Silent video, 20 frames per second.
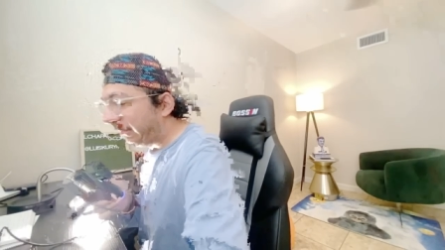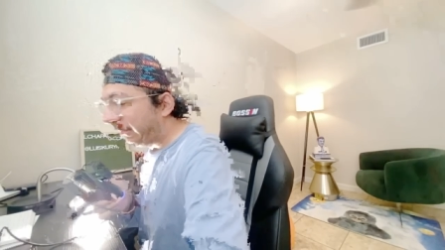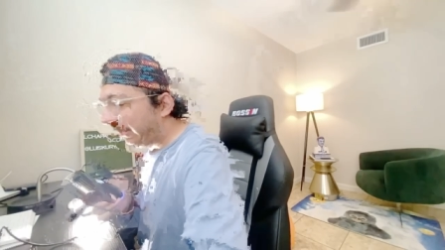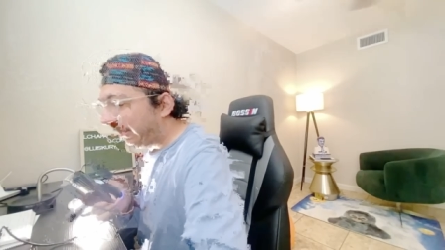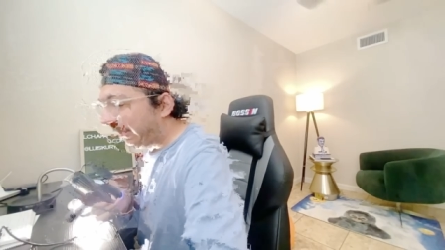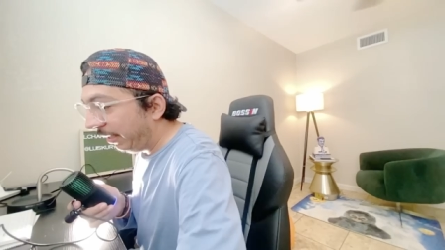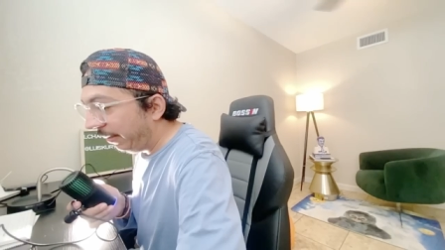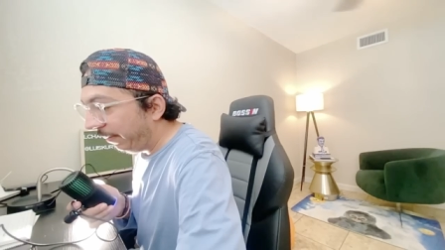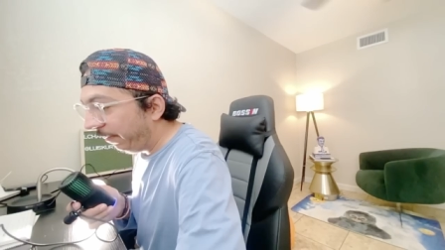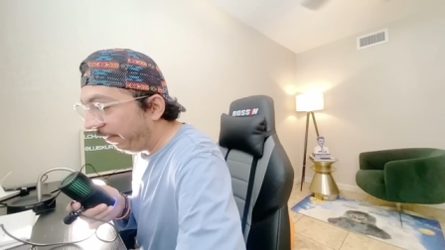
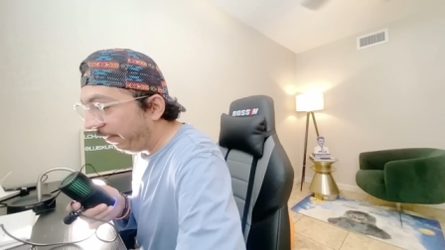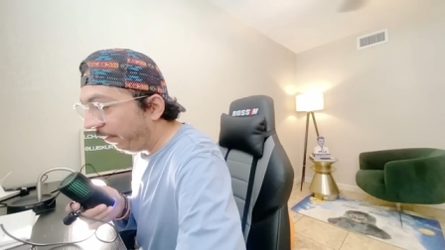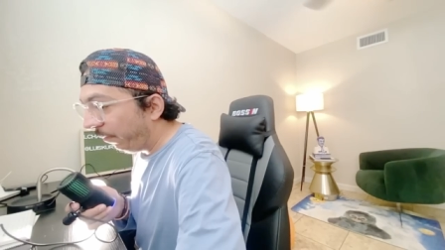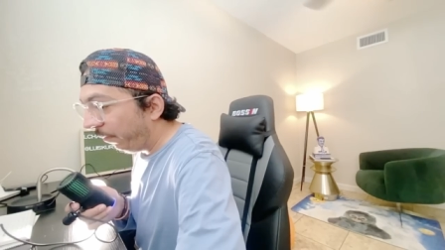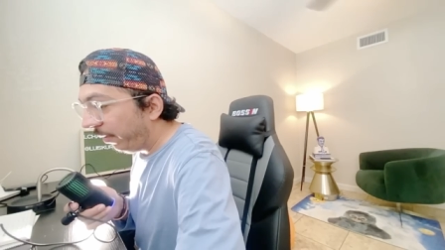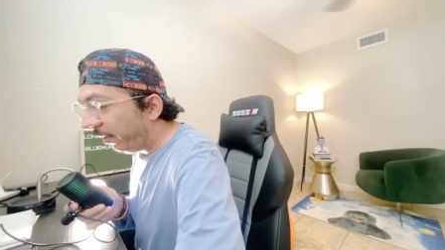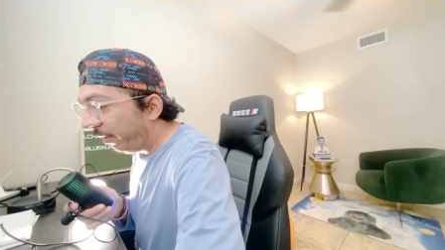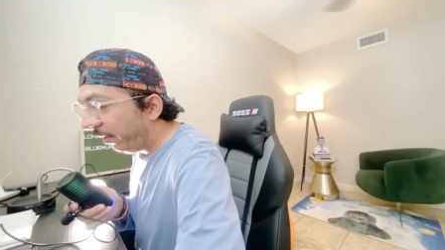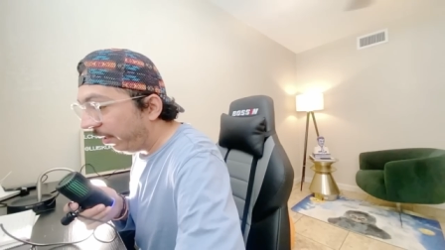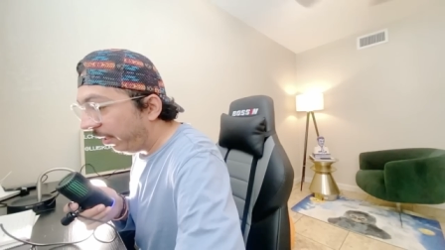um,
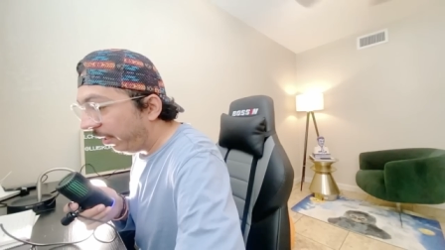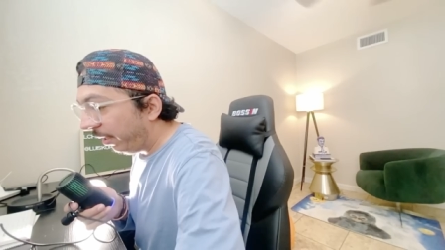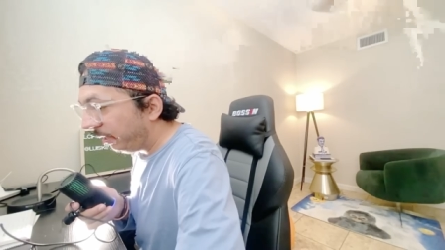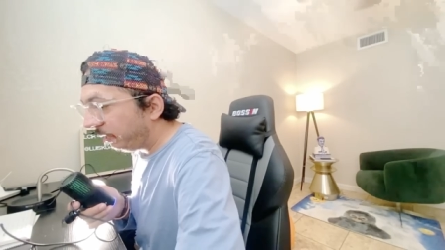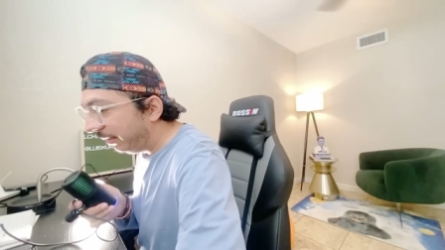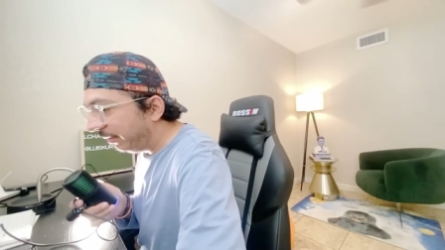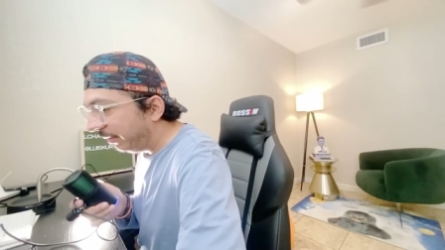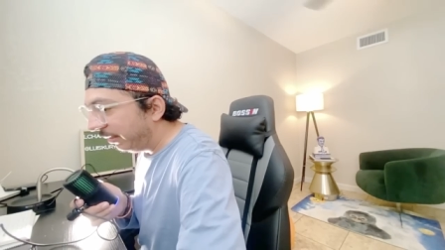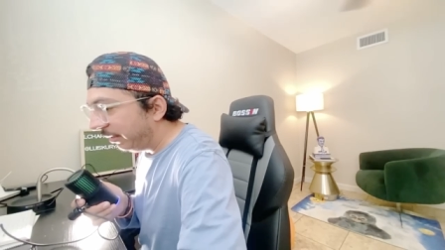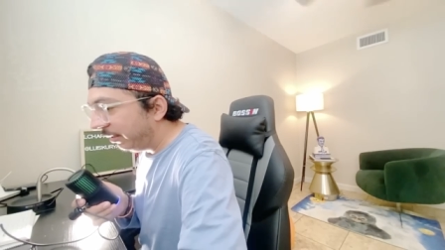
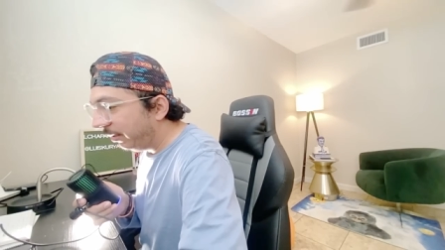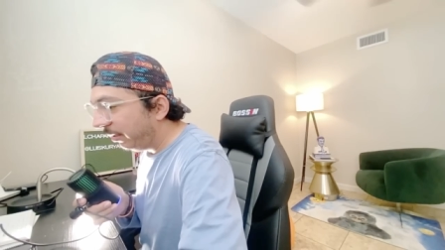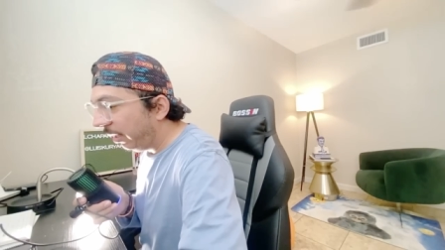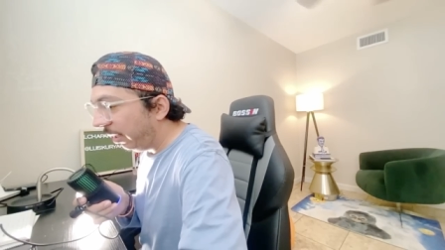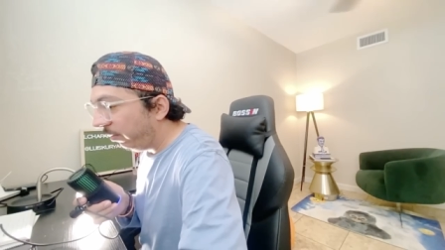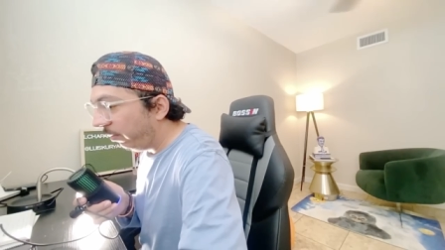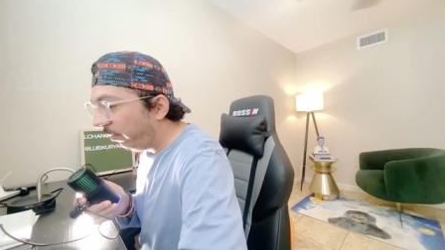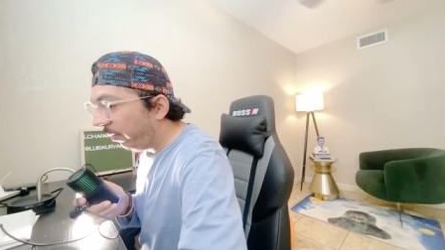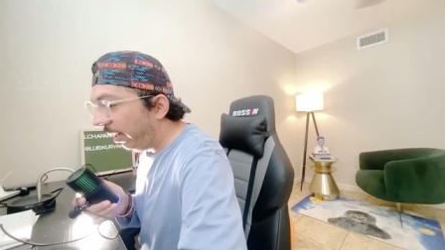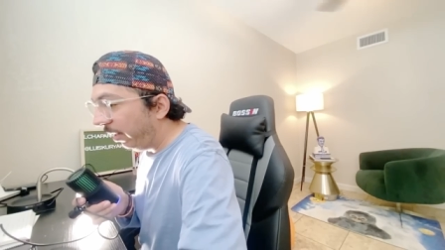hands
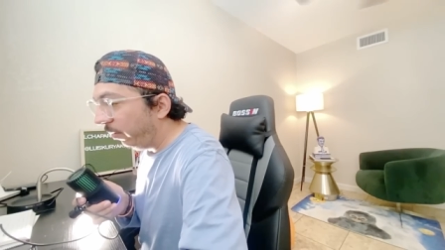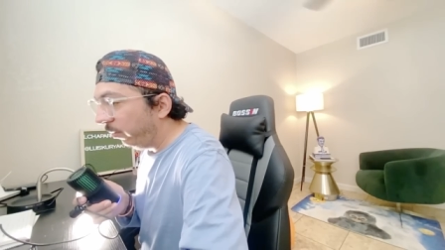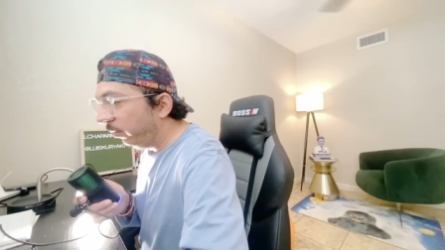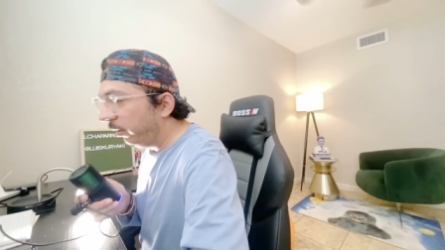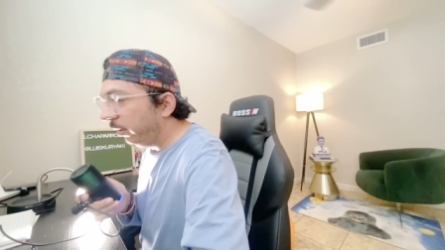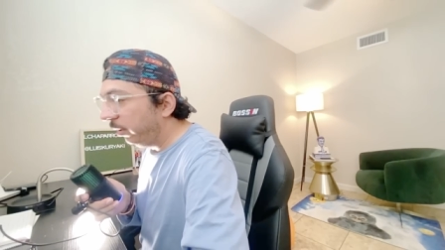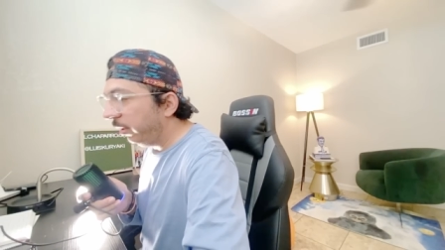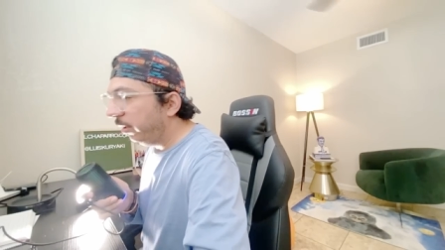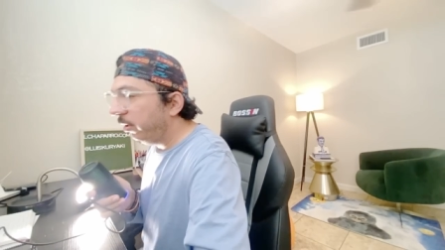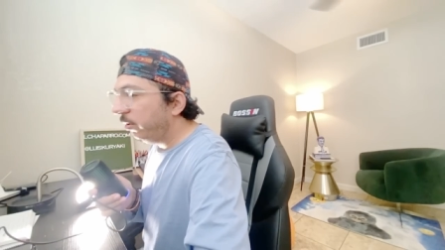
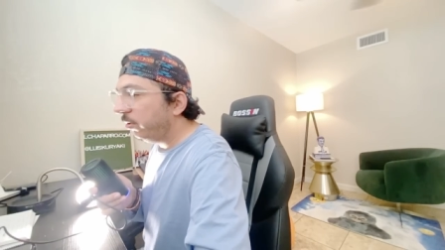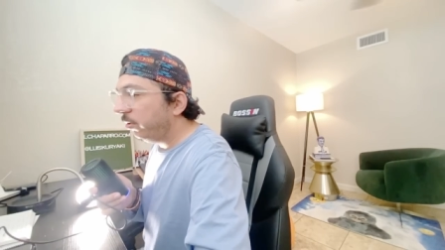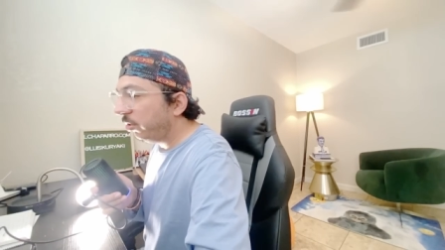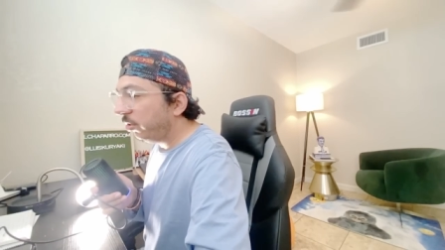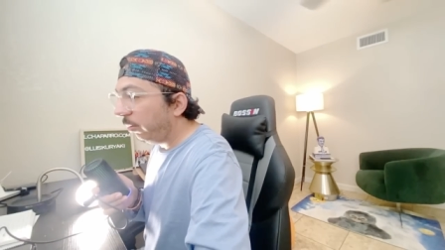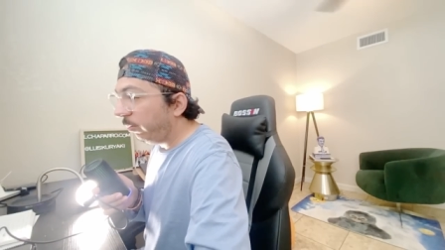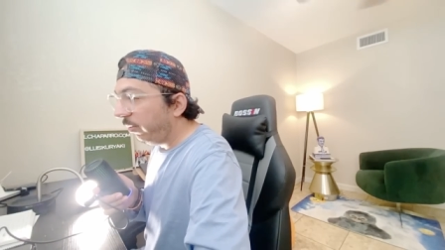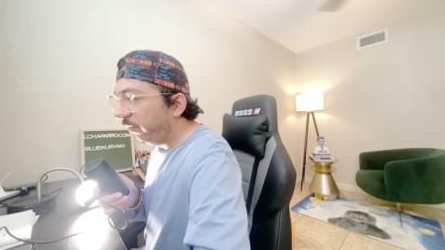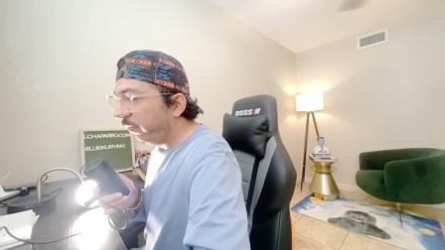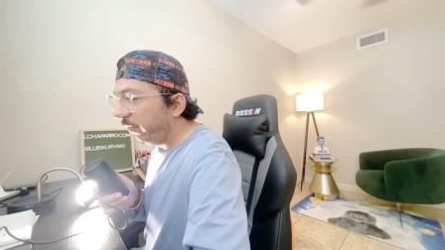around
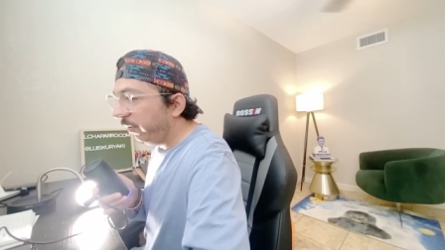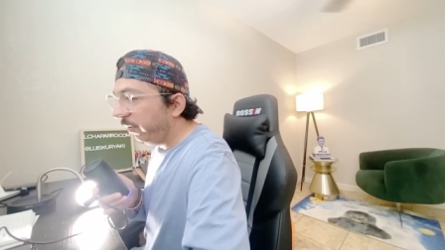some of